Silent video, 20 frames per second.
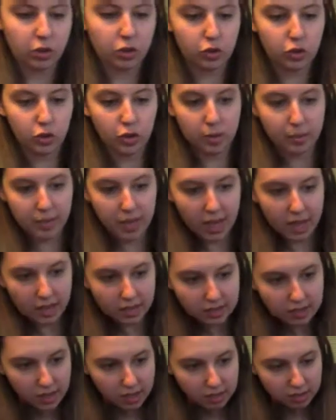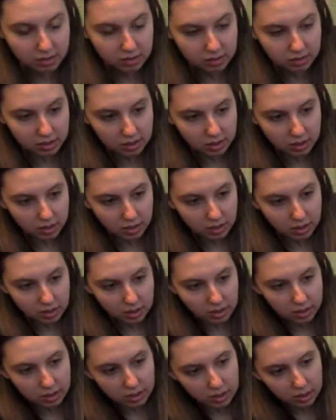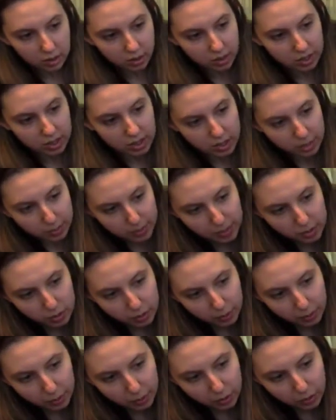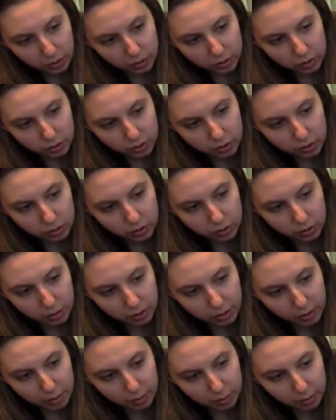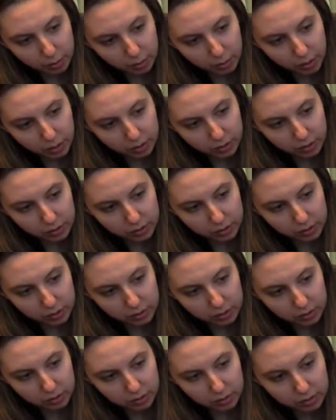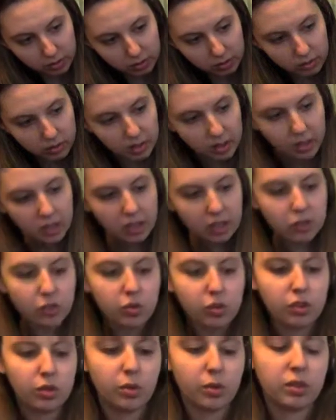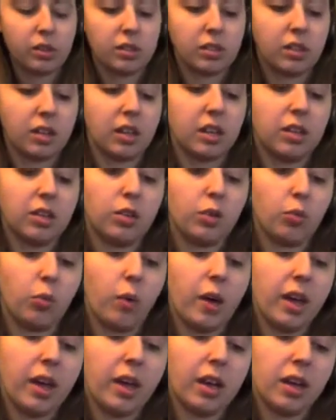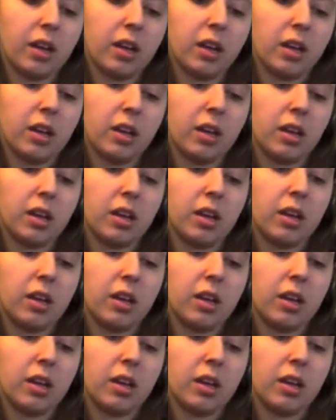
well. Trim the excess. You don't need it to be super close. Just trim whatever's extra so it doesn't get in your way.